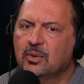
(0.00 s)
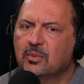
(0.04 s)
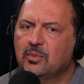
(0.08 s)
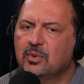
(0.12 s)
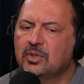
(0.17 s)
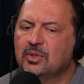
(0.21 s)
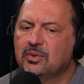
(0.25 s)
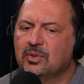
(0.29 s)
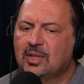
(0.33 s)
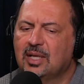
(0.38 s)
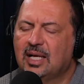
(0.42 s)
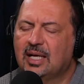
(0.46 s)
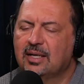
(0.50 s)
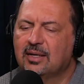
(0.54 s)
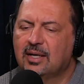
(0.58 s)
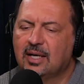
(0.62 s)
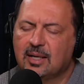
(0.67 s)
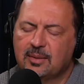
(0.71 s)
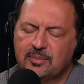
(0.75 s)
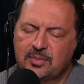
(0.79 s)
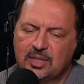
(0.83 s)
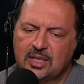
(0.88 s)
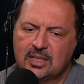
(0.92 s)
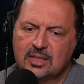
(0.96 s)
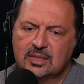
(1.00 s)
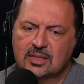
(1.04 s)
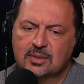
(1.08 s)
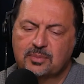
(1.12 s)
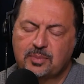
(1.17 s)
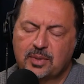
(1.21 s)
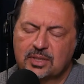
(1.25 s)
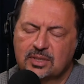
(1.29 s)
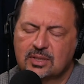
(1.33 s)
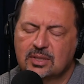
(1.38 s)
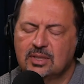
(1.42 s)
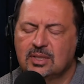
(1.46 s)
we do a lot of updates,
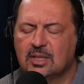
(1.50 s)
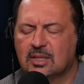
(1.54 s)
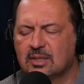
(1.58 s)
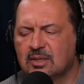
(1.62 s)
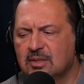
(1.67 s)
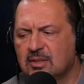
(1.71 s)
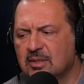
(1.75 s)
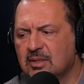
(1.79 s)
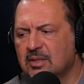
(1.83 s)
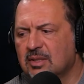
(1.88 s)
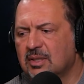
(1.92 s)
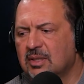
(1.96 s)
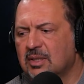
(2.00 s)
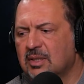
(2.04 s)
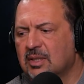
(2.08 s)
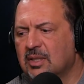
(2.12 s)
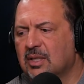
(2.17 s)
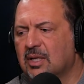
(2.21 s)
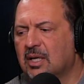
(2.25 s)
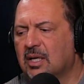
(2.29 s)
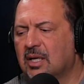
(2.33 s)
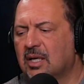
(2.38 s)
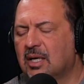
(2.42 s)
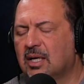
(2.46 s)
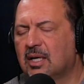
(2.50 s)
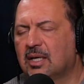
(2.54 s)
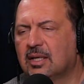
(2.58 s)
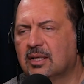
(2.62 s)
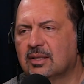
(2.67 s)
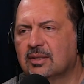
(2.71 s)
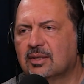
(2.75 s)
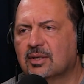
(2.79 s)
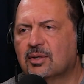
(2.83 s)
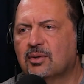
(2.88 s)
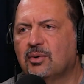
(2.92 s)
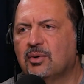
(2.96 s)
especially on
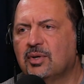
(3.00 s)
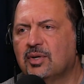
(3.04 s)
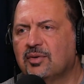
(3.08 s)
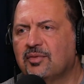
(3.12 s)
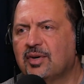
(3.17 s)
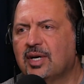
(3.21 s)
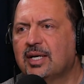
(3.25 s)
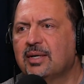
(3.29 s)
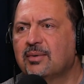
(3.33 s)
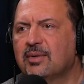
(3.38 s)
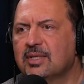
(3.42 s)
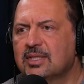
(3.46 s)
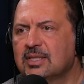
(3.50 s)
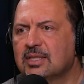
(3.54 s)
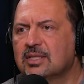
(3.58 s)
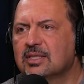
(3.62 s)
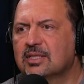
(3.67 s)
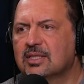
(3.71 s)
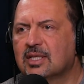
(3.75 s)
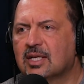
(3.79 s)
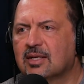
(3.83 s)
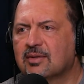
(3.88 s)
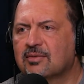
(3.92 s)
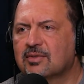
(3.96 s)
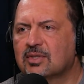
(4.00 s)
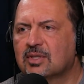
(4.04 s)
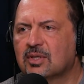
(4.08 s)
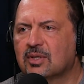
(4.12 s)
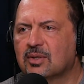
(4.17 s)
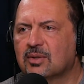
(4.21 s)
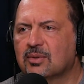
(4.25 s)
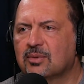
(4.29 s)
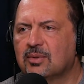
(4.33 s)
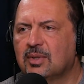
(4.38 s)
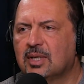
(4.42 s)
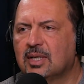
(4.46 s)
the coronavirus and stuff.
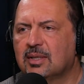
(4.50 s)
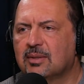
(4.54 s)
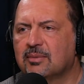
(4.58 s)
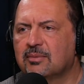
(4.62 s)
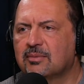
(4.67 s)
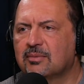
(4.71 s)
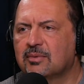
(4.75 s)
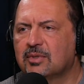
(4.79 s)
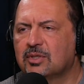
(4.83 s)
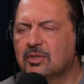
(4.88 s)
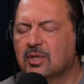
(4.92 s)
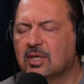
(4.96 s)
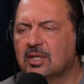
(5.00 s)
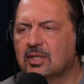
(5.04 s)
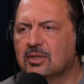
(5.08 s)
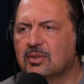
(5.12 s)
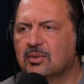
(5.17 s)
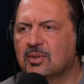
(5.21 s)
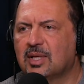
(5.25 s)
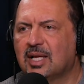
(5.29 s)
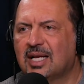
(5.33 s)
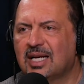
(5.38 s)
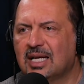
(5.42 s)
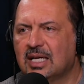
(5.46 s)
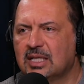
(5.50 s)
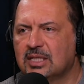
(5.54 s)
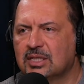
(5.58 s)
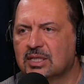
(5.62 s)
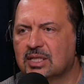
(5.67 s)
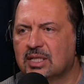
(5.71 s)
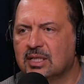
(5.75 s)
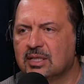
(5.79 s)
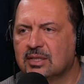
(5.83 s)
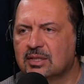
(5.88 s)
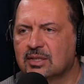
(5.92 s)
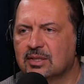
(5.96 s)
So we try to do a lot of
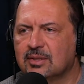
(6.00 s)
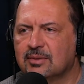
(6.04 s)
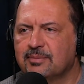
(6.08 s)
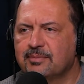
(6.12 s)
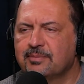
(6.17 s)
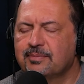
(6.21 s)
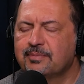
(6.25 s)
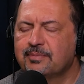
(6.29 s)
education.